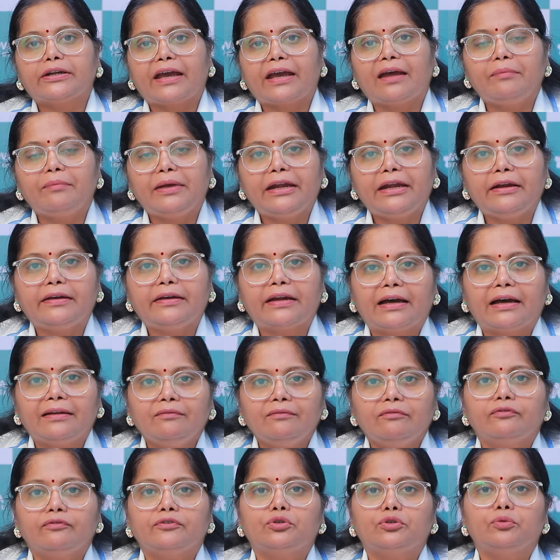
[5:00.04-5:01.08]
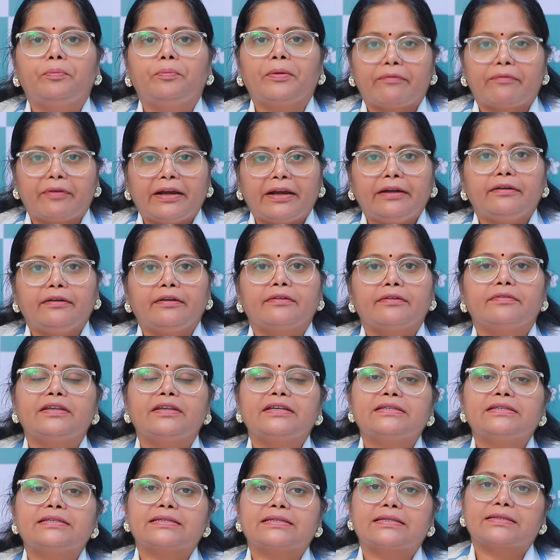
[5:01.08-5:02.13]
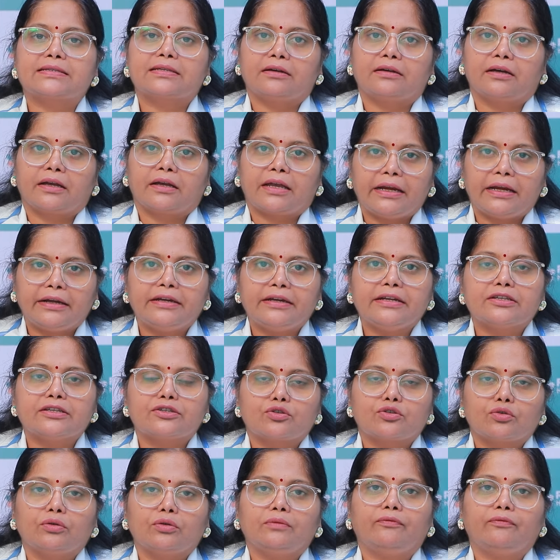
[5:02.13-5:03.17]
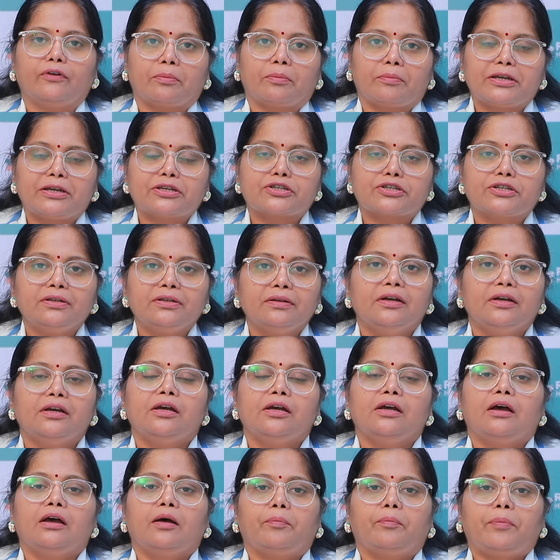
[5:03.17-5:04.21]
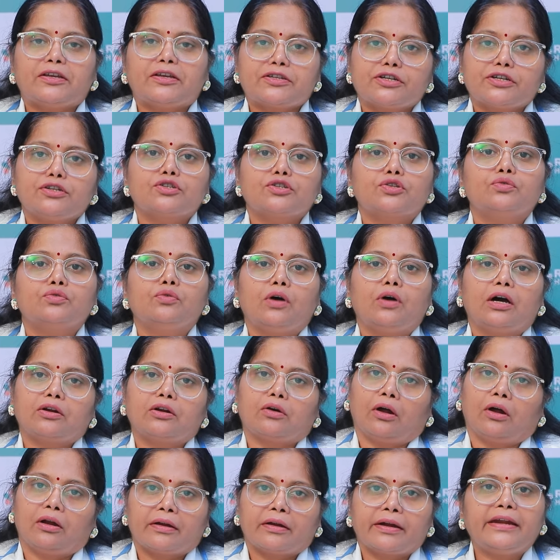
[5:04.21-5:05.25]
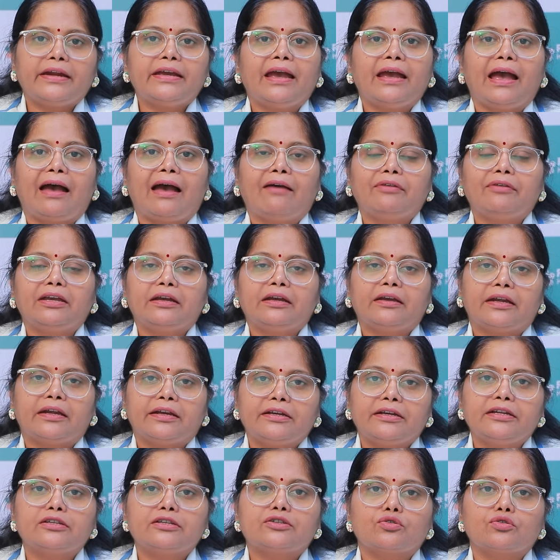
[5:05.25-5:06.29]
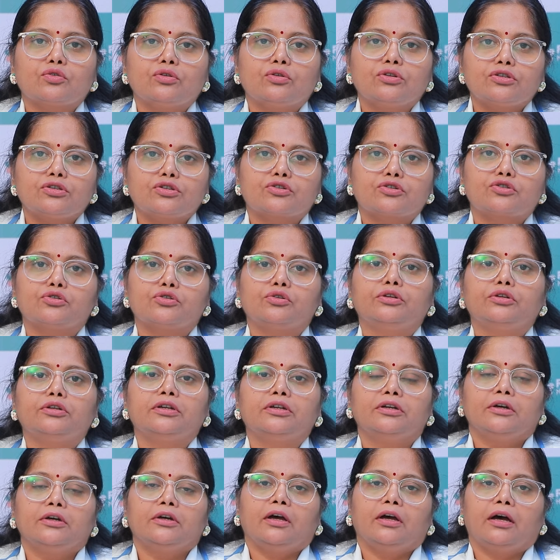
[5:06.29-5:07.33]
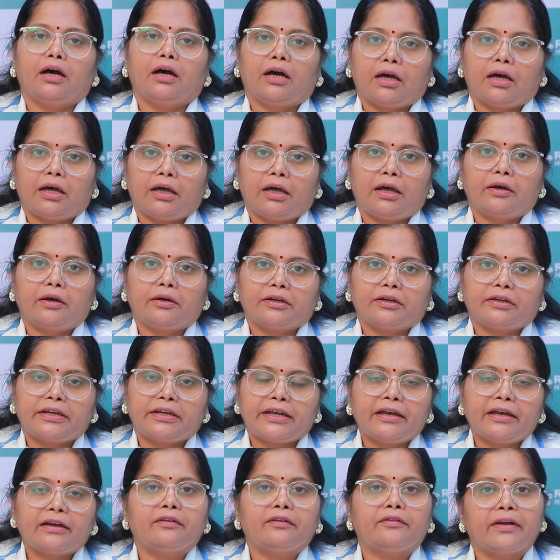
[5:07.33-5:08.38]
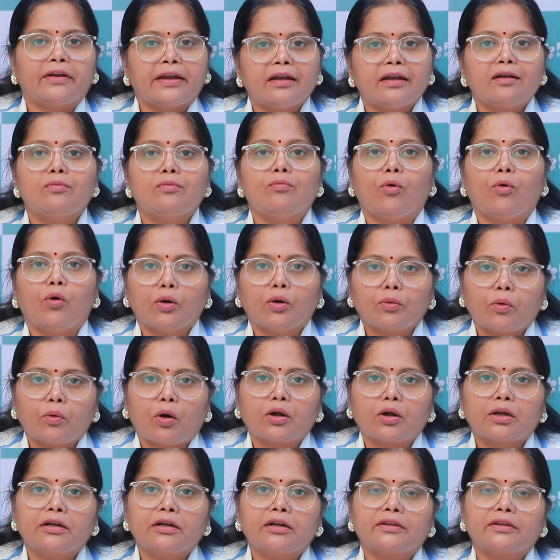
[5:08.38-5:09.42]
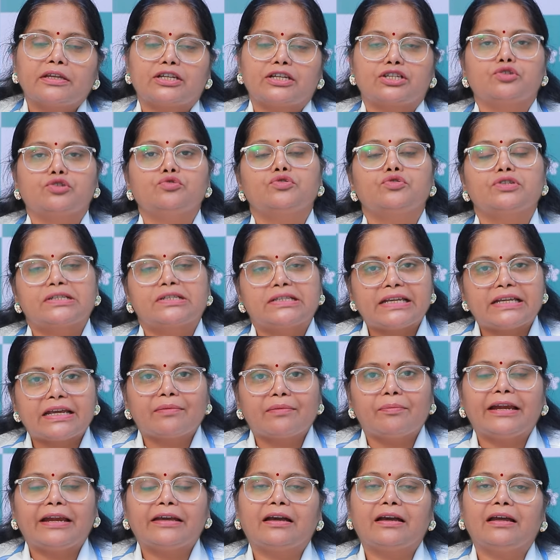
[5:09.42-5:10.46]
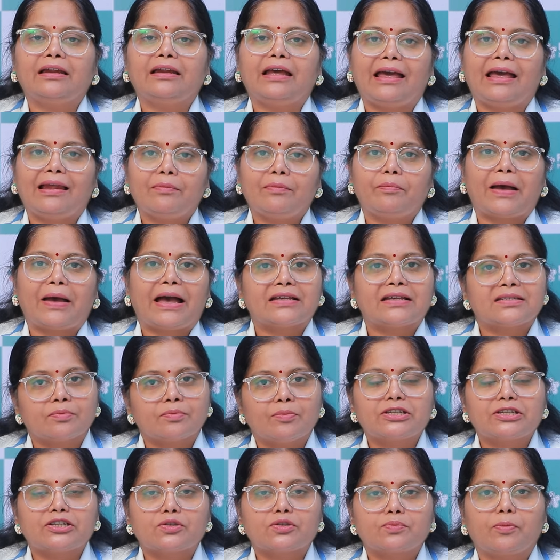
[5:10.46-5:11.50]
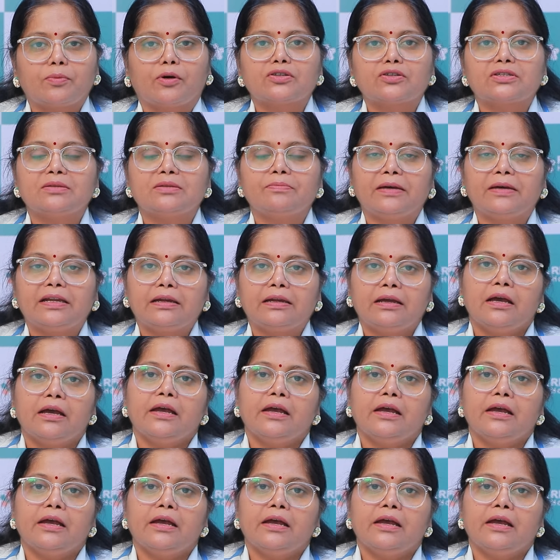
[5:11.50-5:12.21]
can be done to prevent this kidney stone formation. Patients who are already having kidney stones should drink more water. They should seek medical help as much as possible,